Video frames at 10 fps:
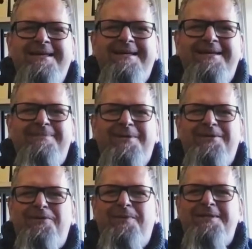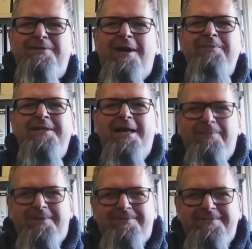But not where the crime did
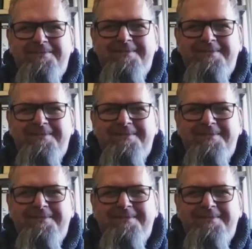happen.